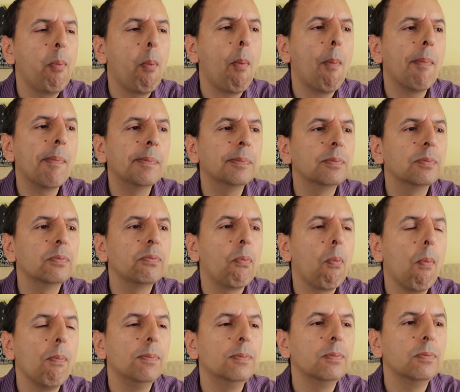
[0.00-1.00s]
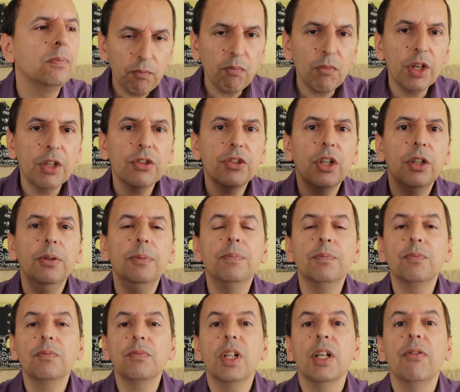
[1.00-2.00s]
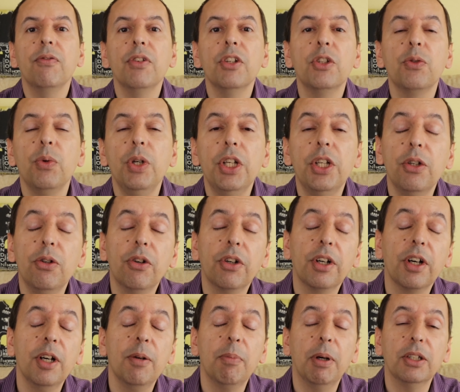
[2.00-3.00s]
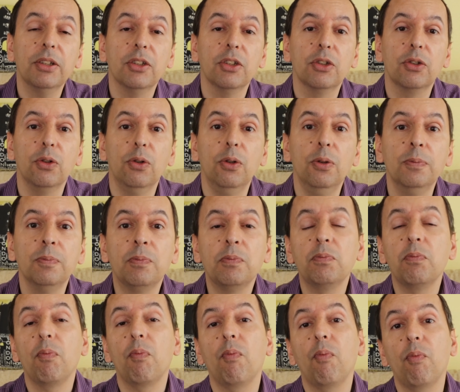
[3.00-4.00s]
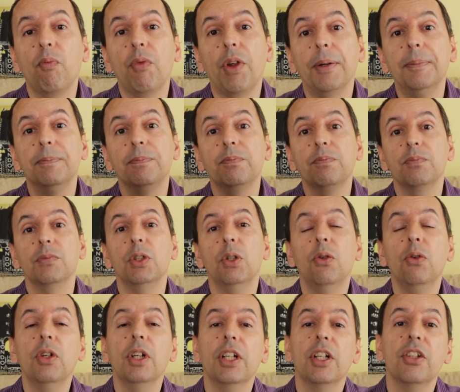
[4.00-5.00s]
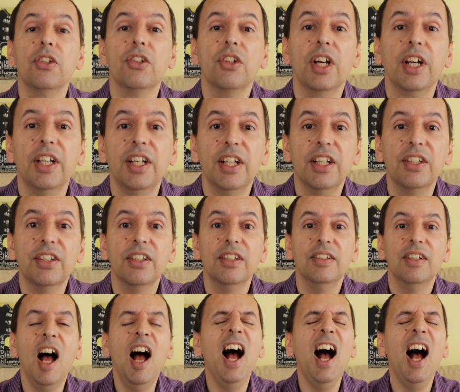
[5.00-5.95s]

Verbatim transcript: Hmm. So, if this week you're going back to school, all I can say is,